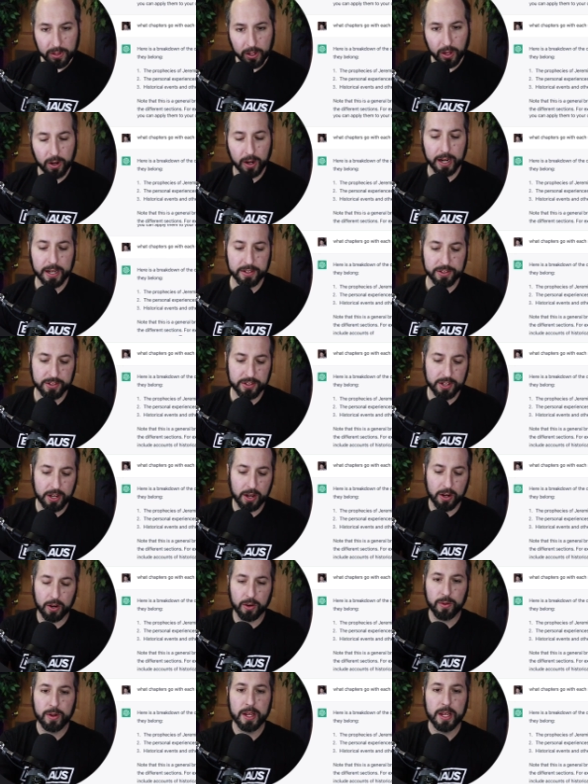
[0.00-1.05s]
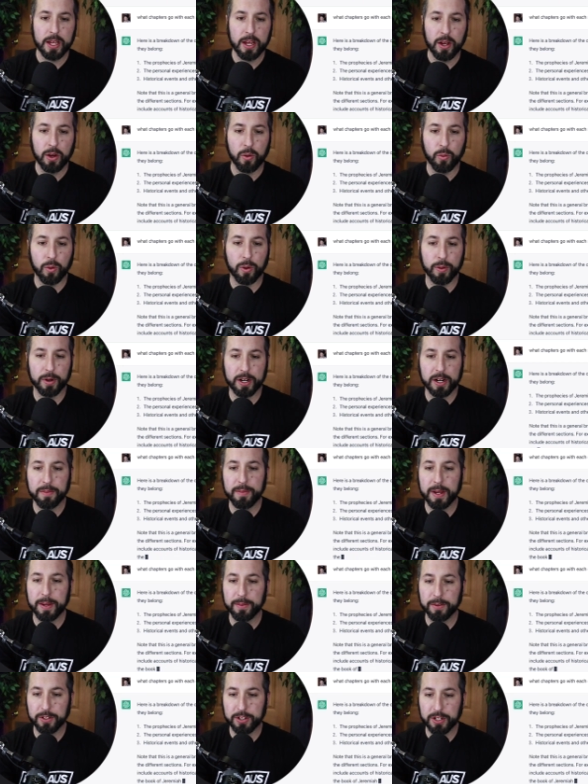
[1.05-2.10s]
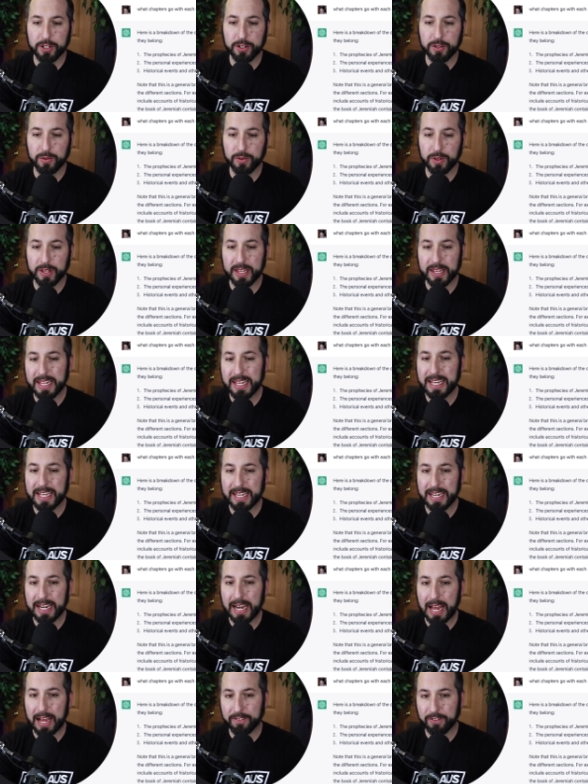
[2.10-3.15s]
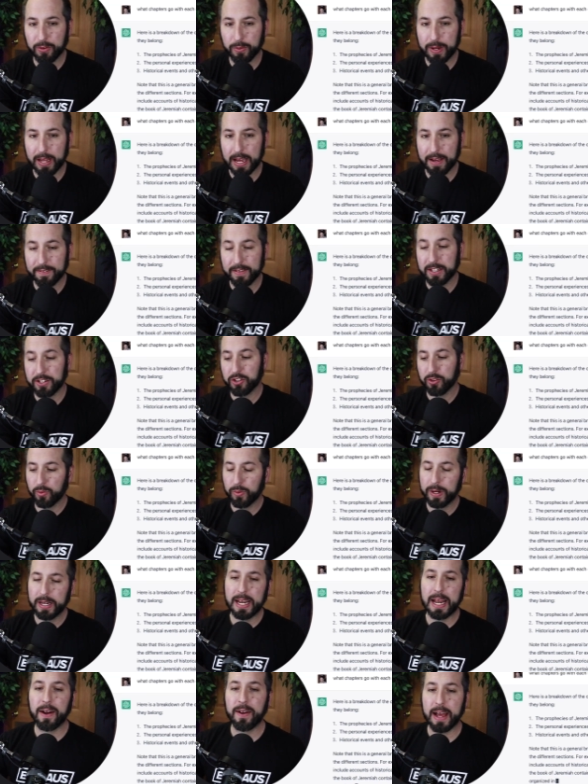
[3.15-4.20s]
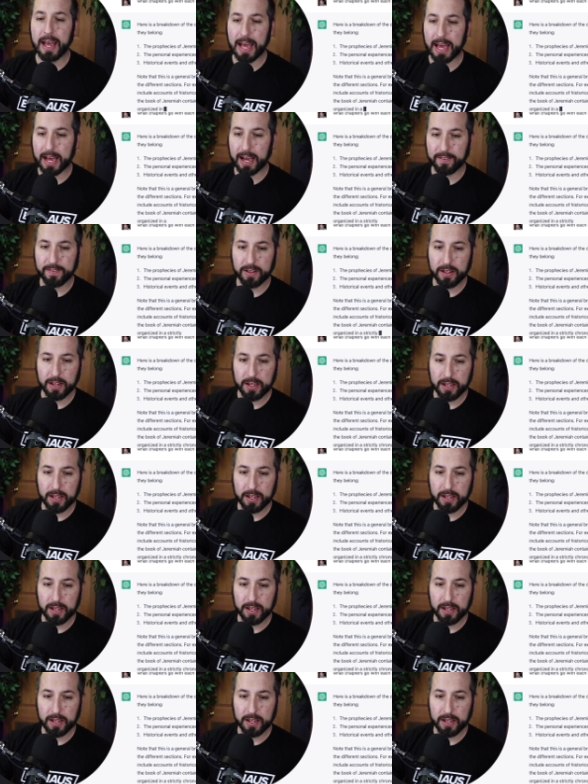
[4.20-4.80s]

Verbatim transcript: All right, so what we're going to be able to do then after we have this, so we now have,